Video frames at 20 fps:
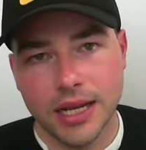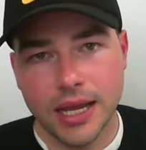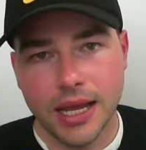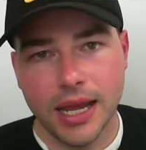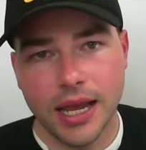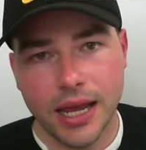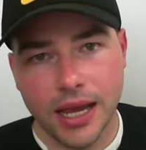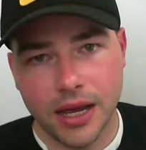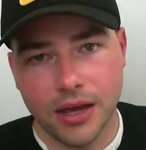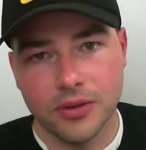
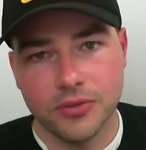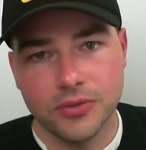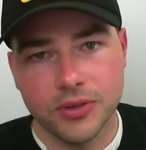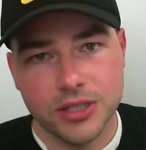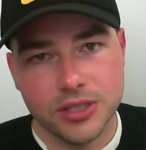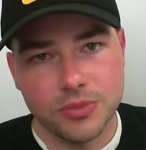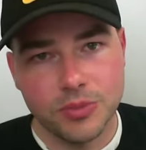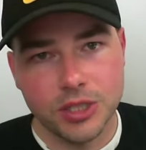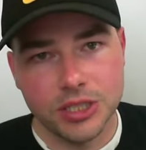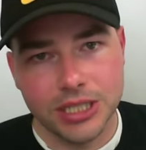have
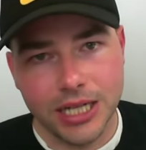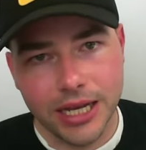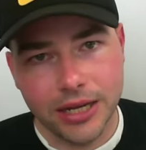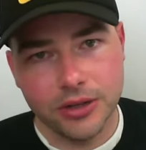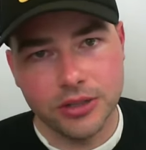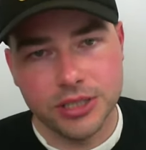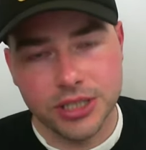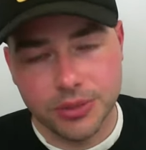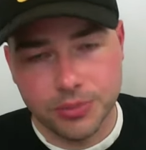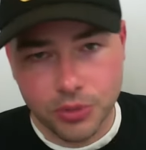as much
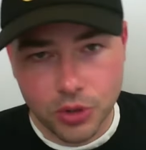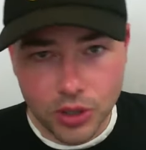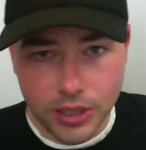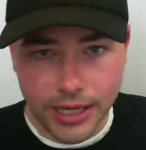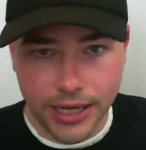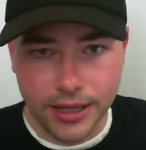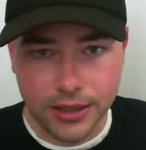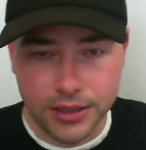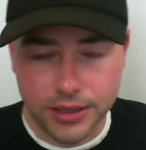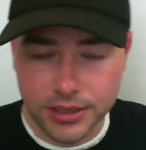energy per
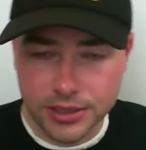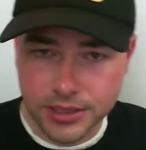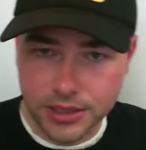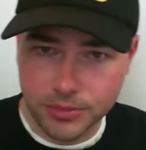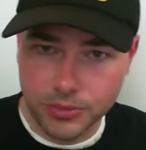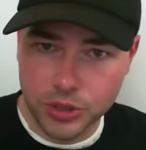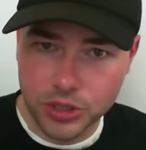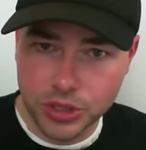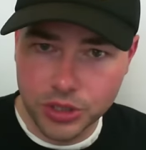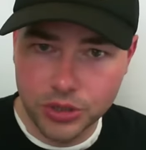gallon as
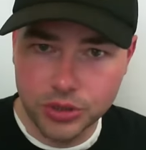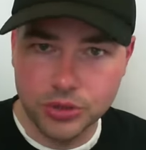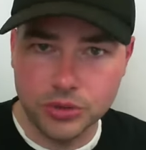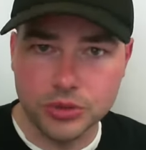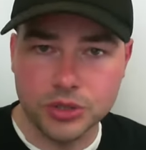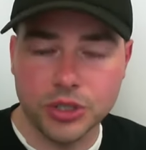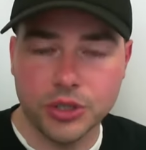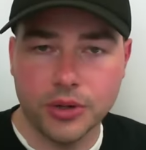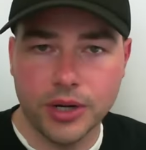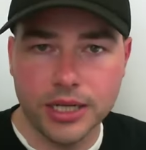number two.
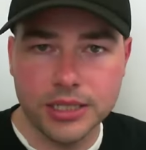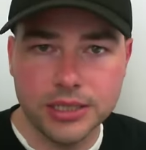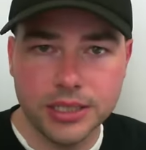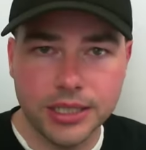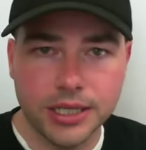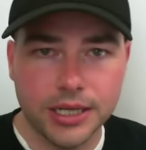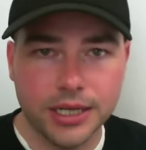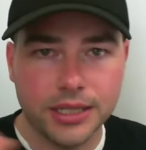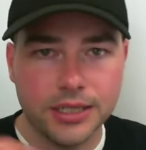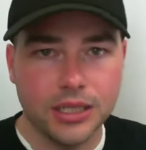So you're actually
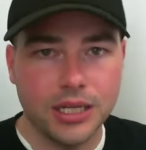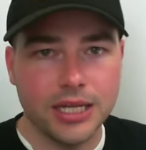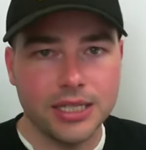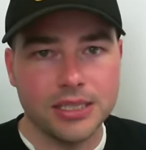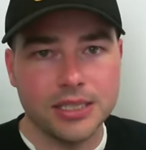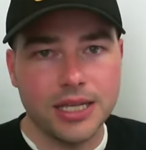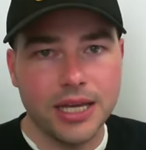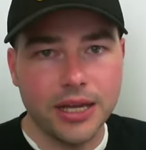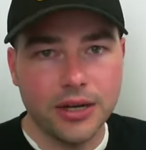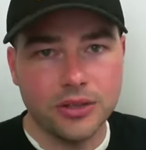getting
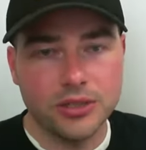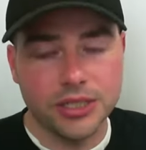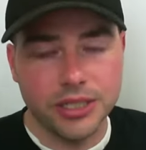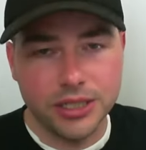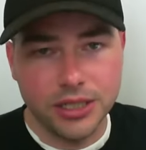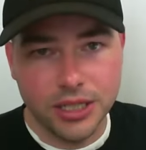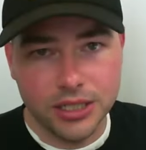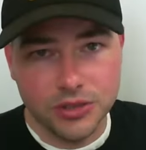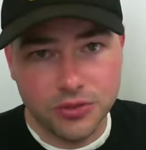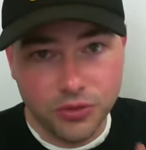less energy,
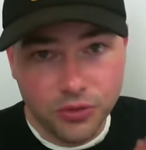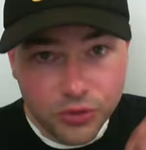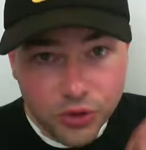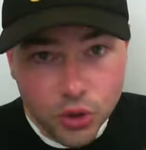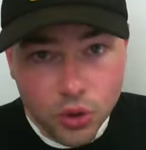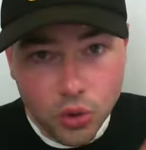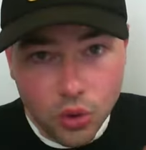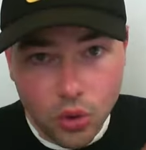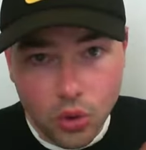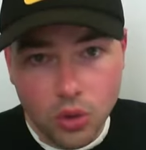less
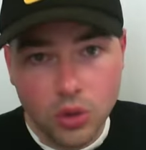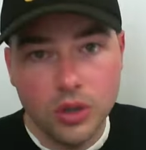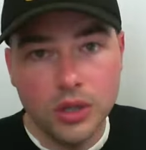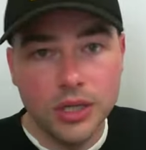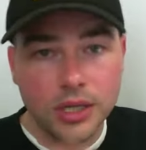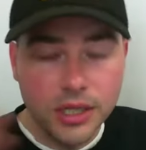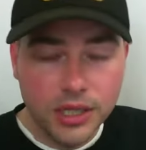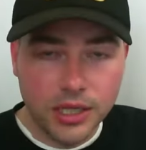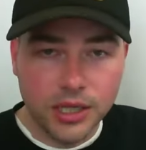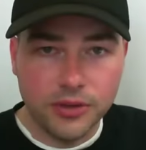fuel,
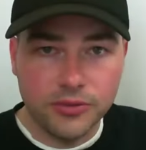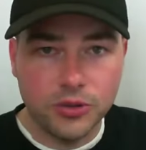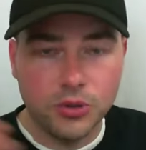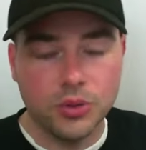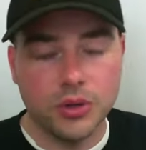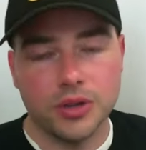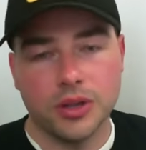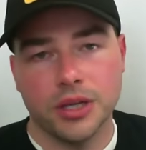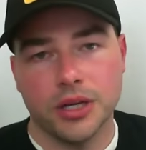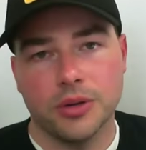if you
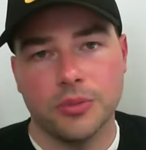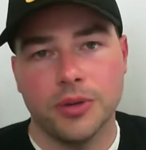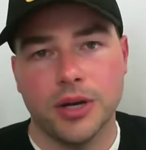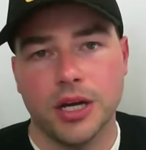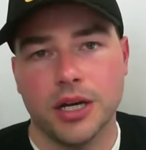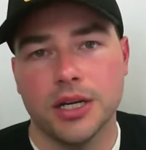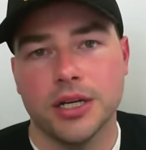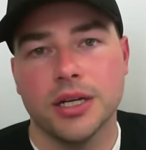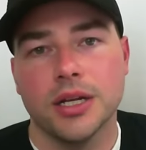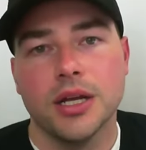wanna think
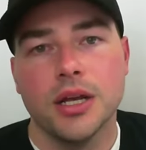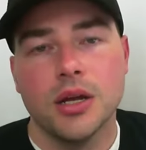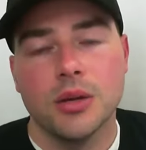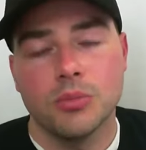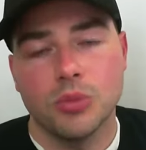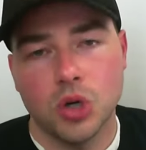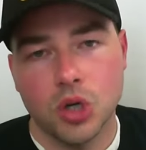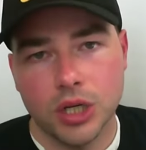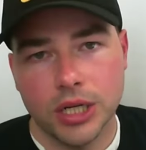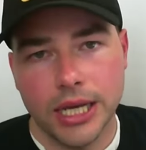about it,
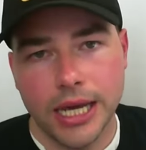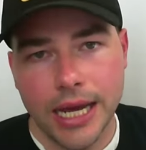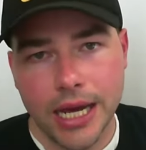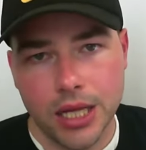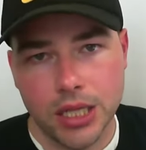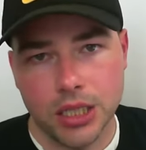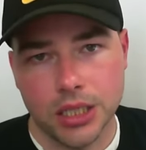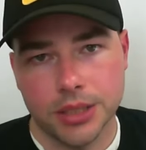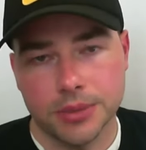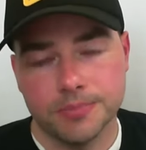per
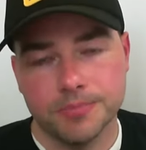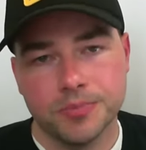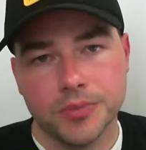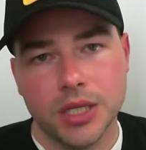gallon.